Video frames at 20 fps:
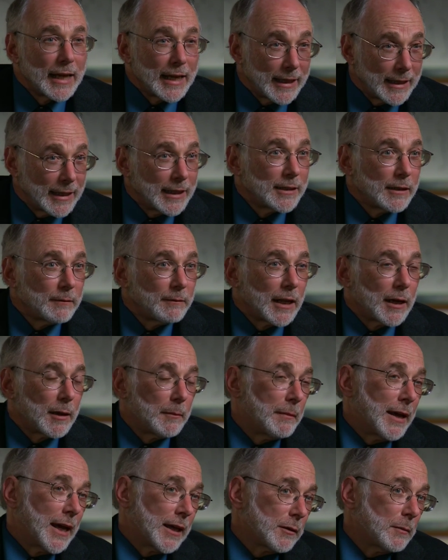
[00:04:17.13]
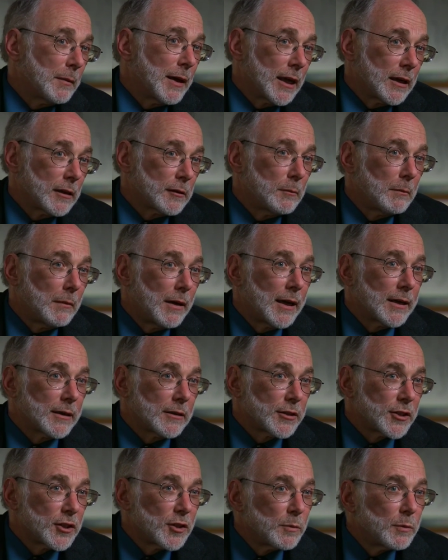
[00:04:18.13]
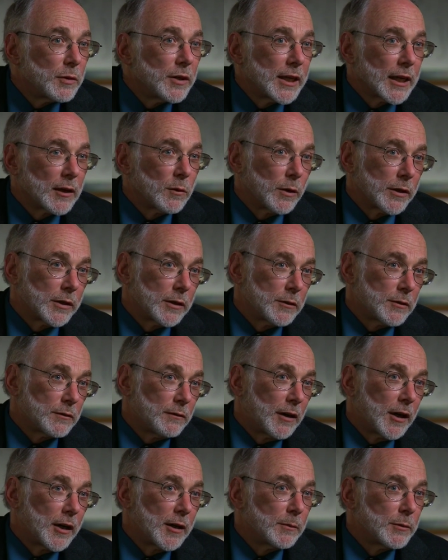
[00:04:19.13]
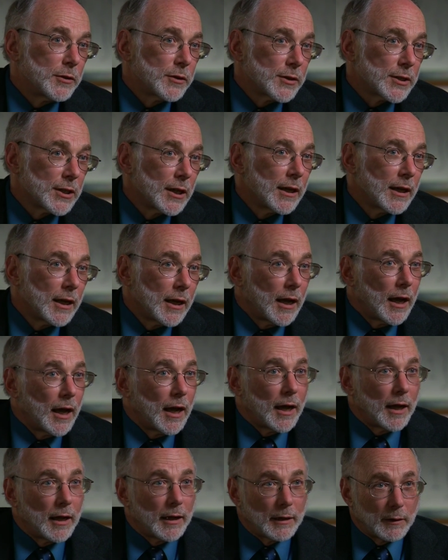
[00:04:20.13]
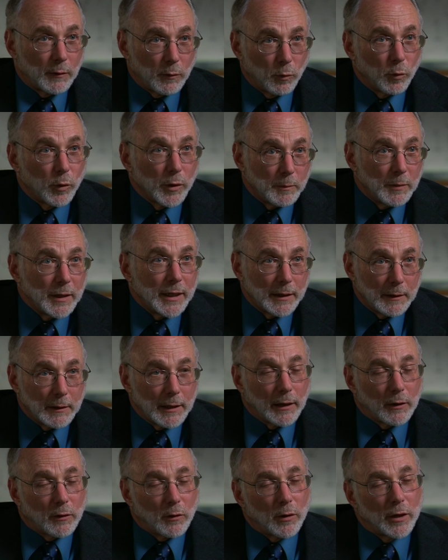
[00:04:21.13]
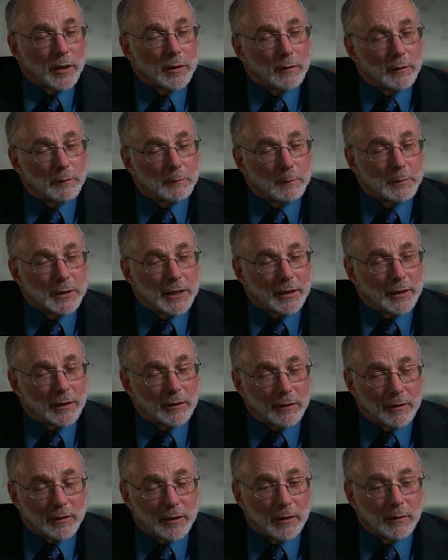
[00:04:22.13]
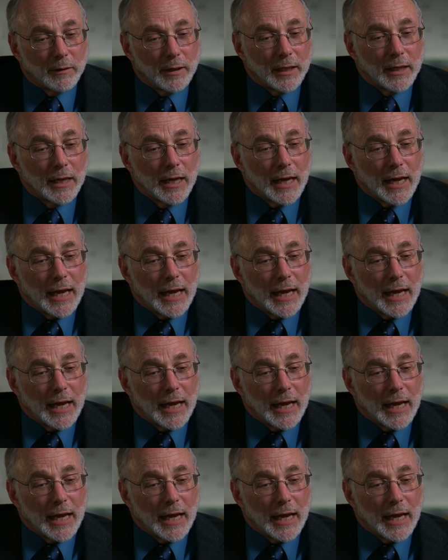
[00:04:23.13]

and then develop mathematical models to predict what those variables would be according to a particular theory,